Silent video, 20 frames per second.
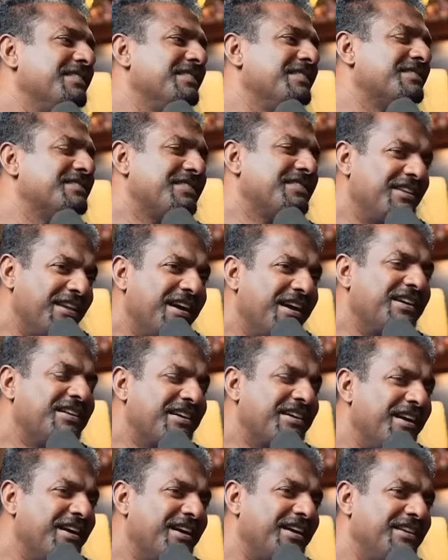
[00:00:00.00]
Sri
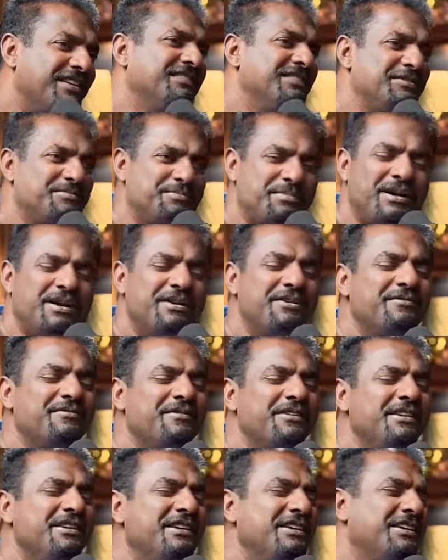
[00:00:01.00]
Lanka is part
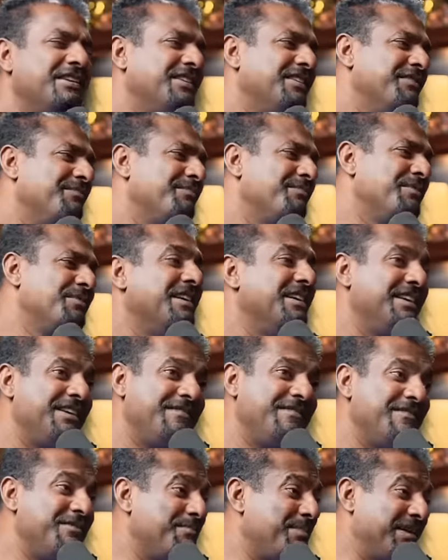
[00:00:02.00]
of India.
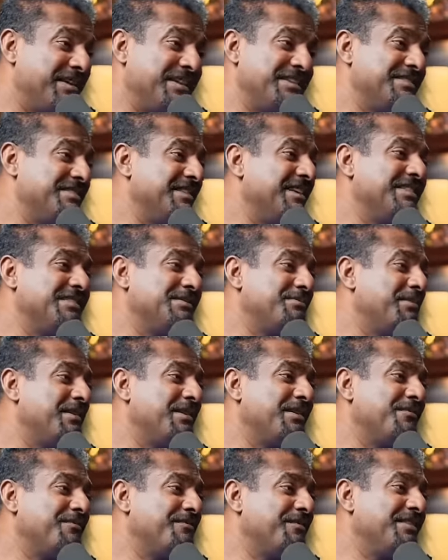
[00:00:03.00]
Even Pakistan is
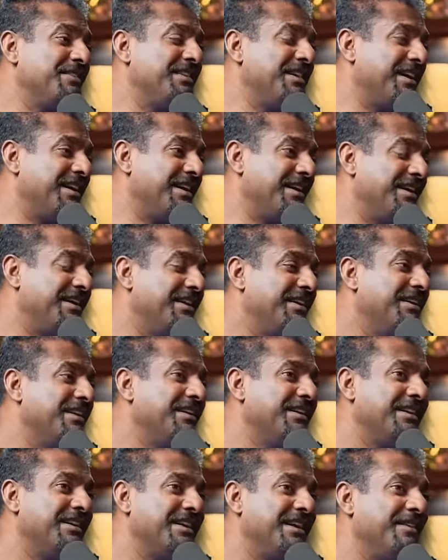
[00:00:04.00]
part of India.
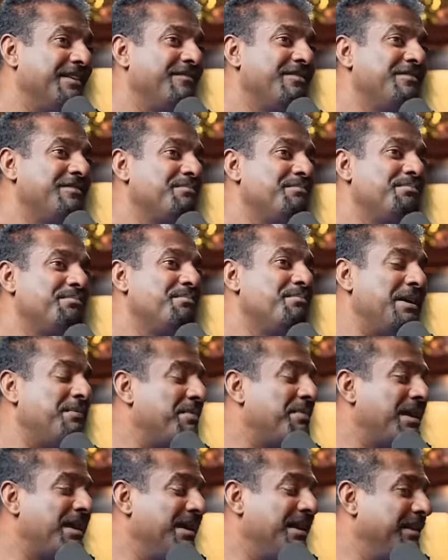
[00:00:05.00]
Uh, even
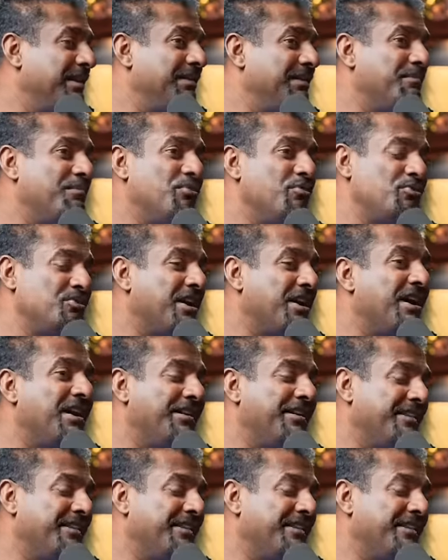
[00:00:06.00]
Nepal, Bhutan,